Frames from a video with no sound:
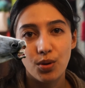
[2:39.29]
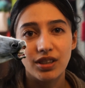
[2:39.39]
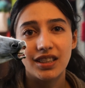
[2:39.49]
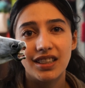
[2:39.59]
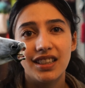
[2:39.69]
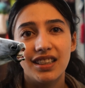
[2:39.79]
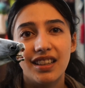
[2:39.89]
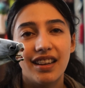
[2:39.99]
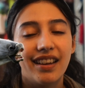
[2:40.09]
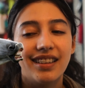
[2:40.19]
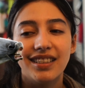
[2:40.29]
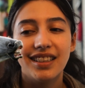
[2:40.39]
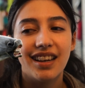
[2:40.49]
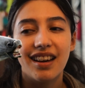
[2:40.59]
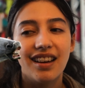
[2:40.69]
horse teeth.
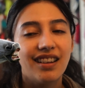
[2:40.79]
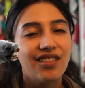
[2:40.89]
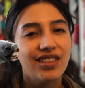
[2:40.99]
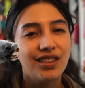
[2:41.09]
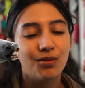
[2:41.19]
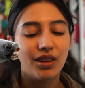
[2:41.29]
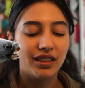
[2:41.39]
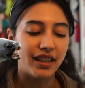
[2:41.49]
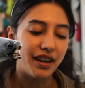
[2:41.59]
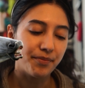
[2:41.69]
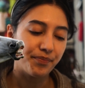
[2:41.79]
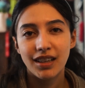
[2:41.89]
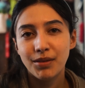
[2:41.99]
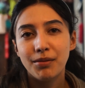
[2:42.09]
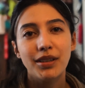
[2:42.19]
And yeah, I don't really want that.
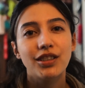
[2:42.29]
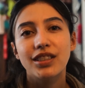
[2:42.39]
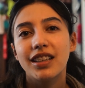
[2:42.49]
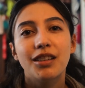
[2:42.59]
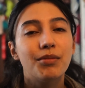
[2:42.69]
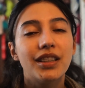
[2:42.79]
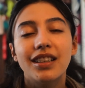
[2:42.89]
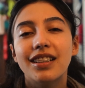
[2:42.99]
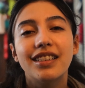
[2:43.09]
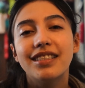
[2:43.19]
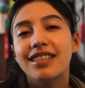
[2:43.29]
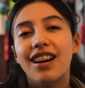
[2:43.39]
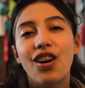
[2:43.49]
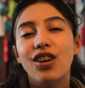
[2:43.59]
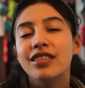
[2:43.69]
Uh, maybe I'll just keep the
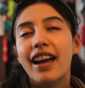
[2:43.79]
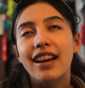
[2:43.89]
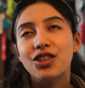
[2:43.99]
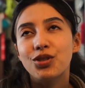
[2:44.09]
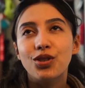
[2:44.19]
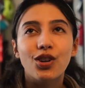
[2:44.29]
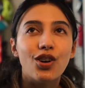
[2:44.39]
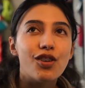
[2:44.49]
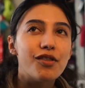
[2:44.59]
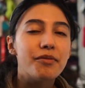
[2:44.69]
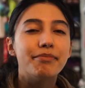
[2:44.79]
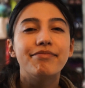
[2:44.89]
all natural,